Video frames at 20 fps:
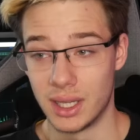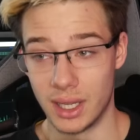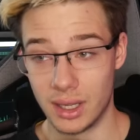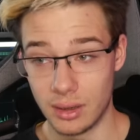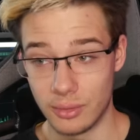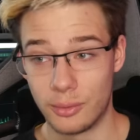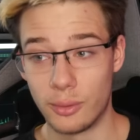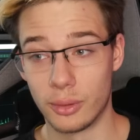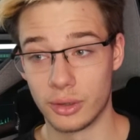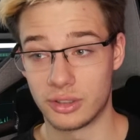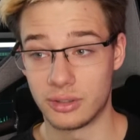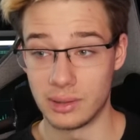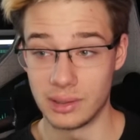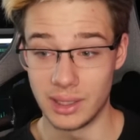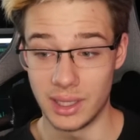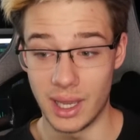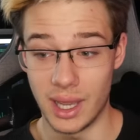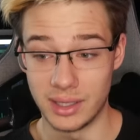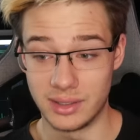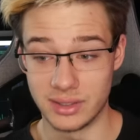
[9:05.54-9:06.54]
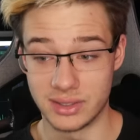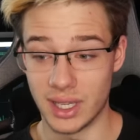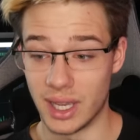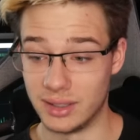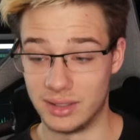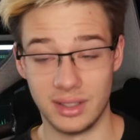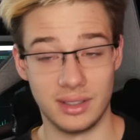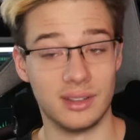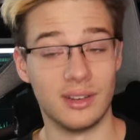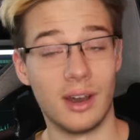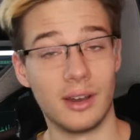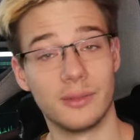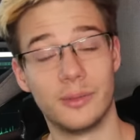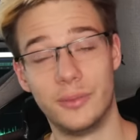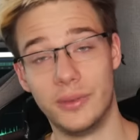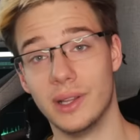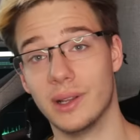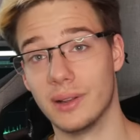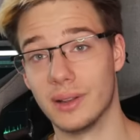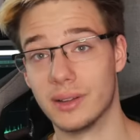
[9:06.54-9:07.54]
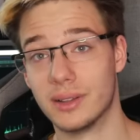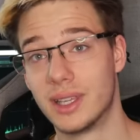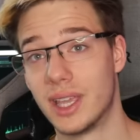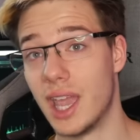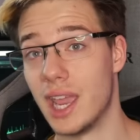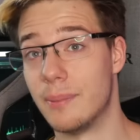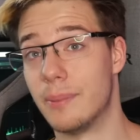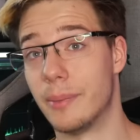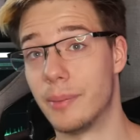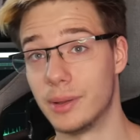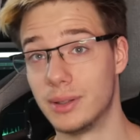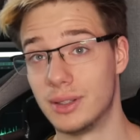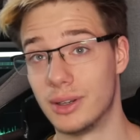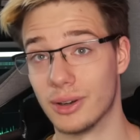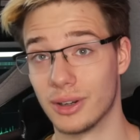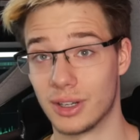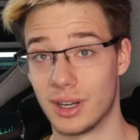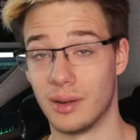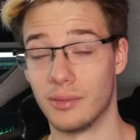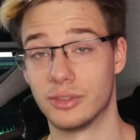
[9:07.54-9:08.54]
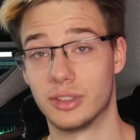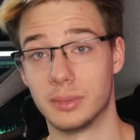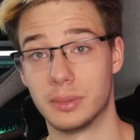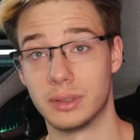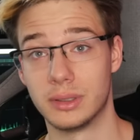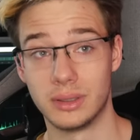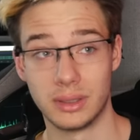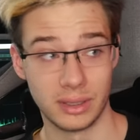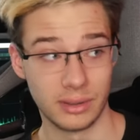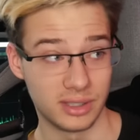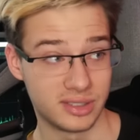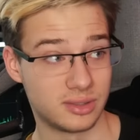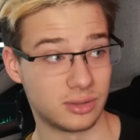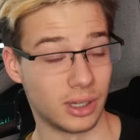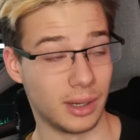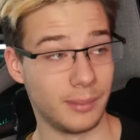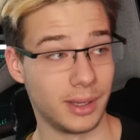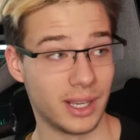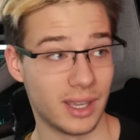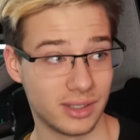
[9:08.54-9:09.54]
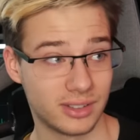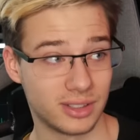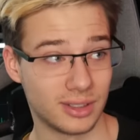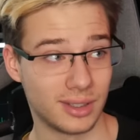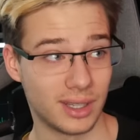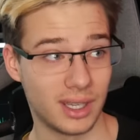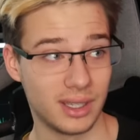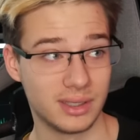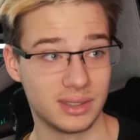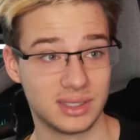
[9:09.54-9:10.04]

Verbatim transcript: And unfortunately, I just I did not feel capable or comfortable streaming yesterday.